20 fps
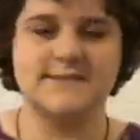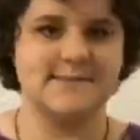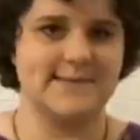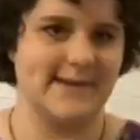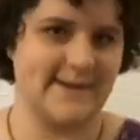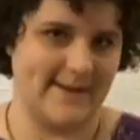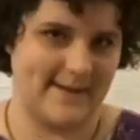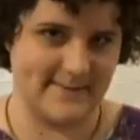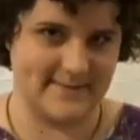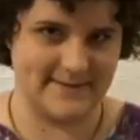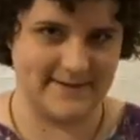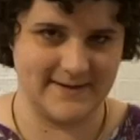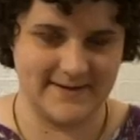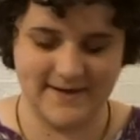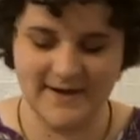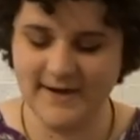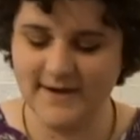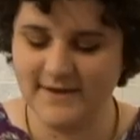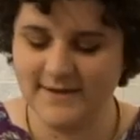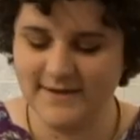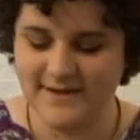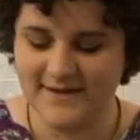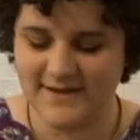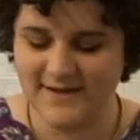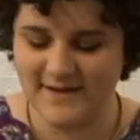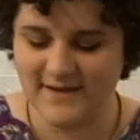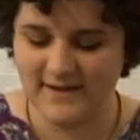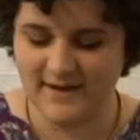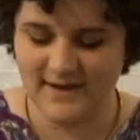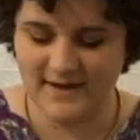$1
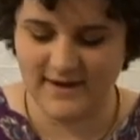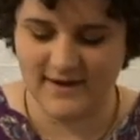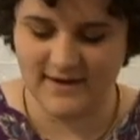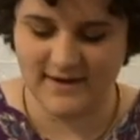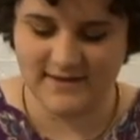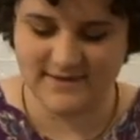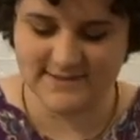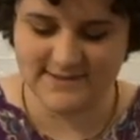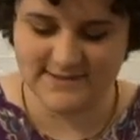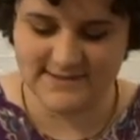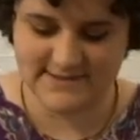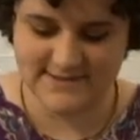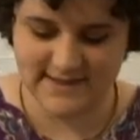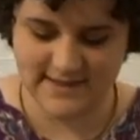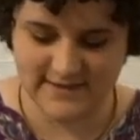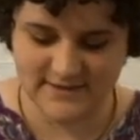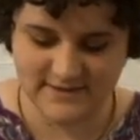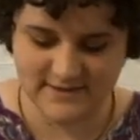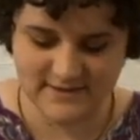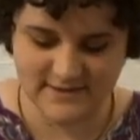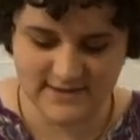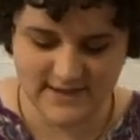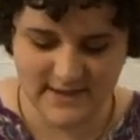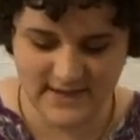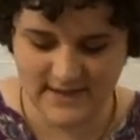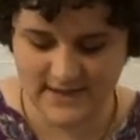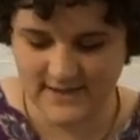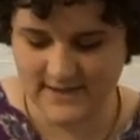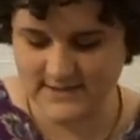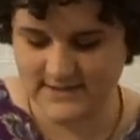on sale,
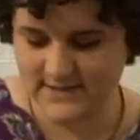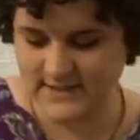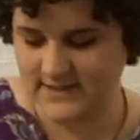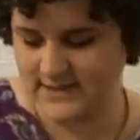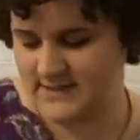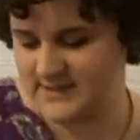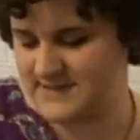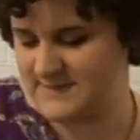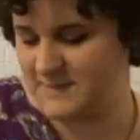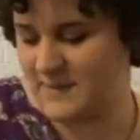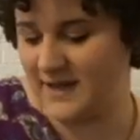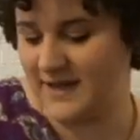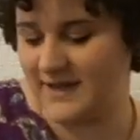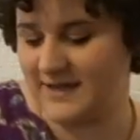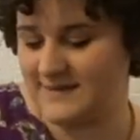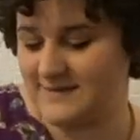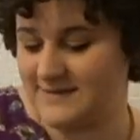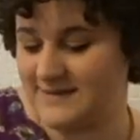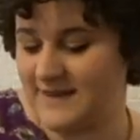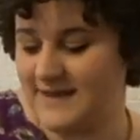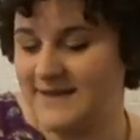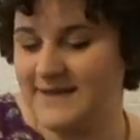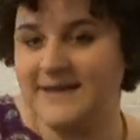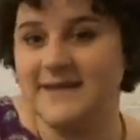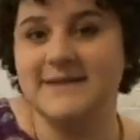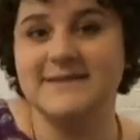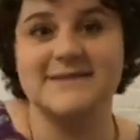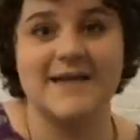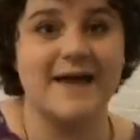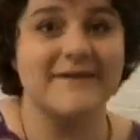and it is by
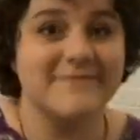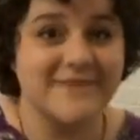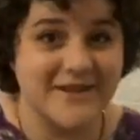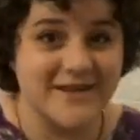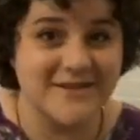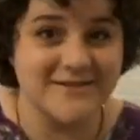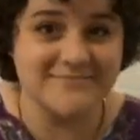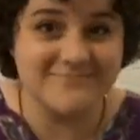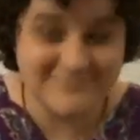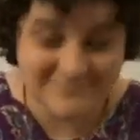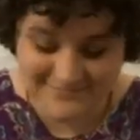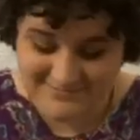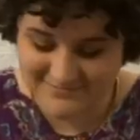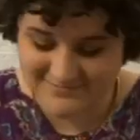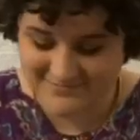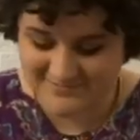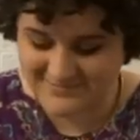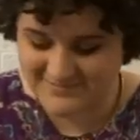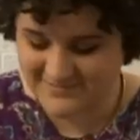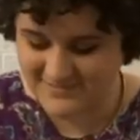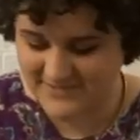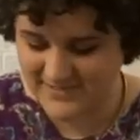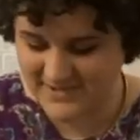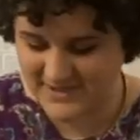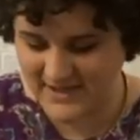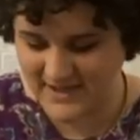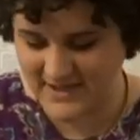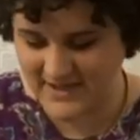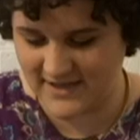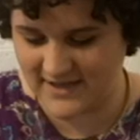Lady Devon,
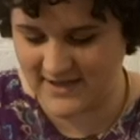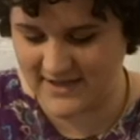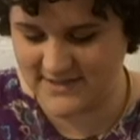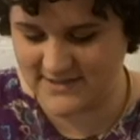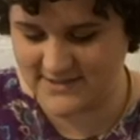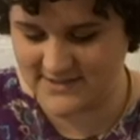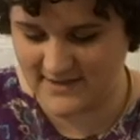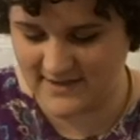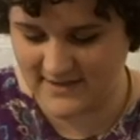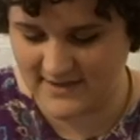and